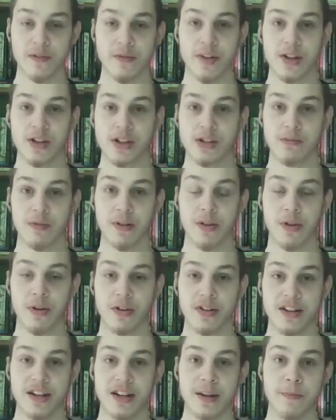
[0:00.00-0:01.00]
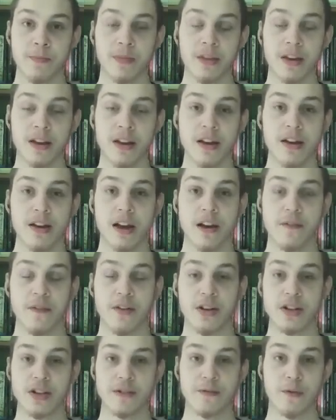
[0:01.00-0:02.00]
Ephesians 1:13,
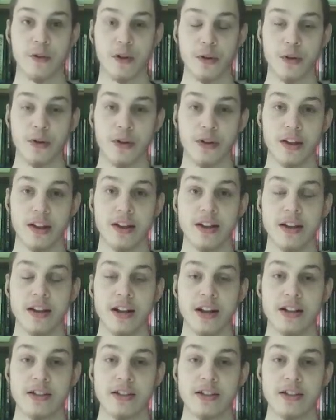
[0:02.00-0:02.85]
Ephesians 4:30,